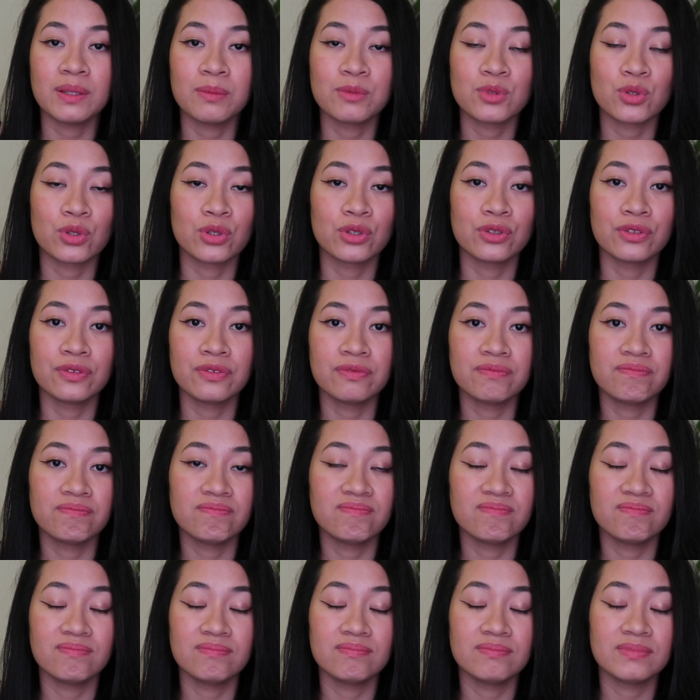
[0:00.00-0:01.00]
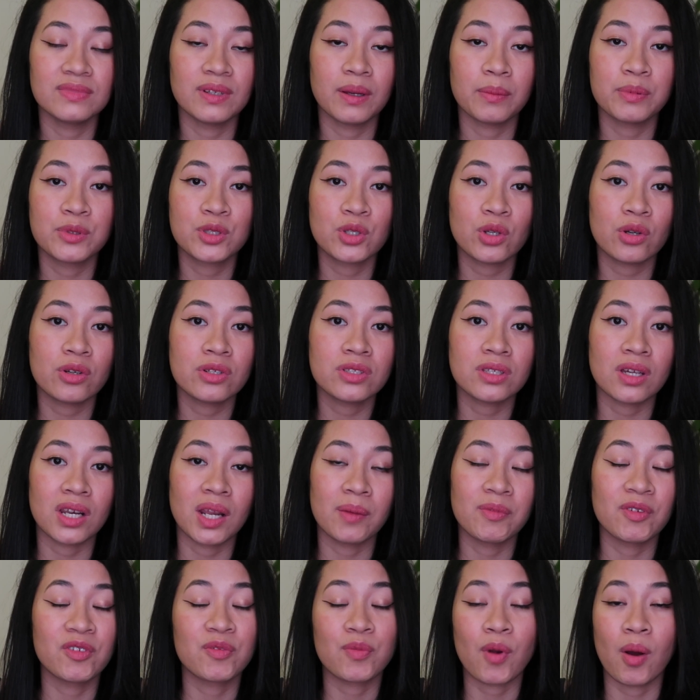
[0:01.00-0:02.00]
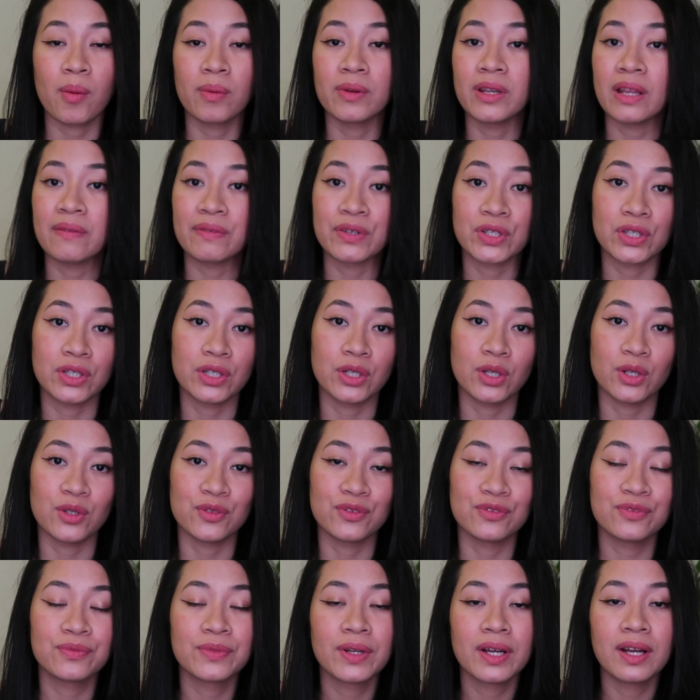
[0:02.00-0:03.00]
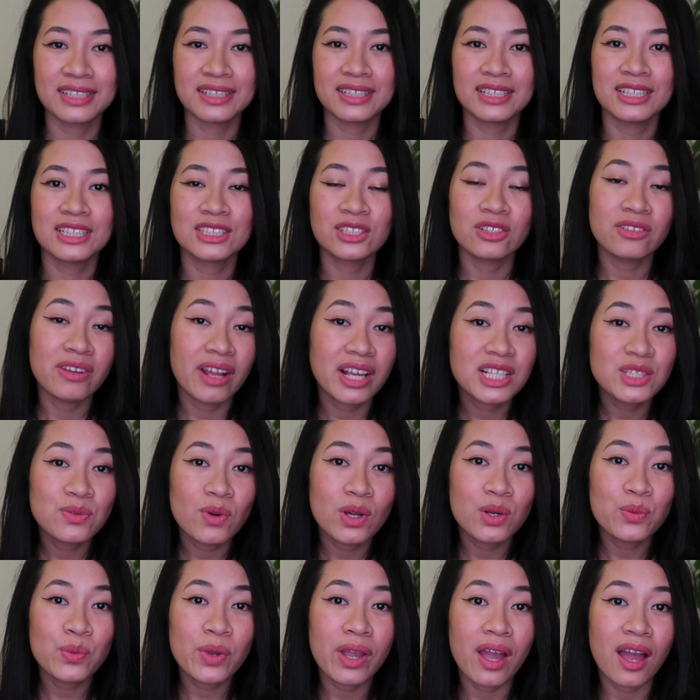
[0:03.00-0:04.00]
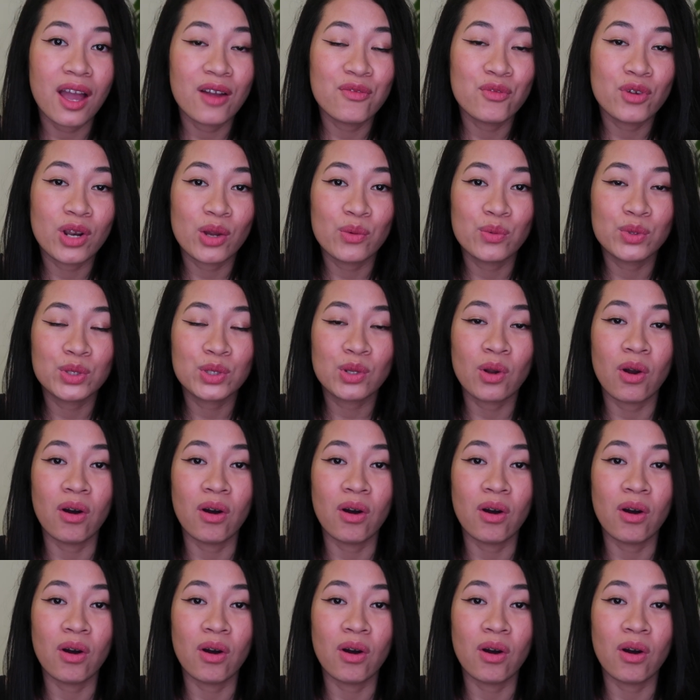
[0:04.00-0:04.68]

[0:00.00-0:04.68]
some sort of obscure startup you've probably never heard of. So next one, we have what I would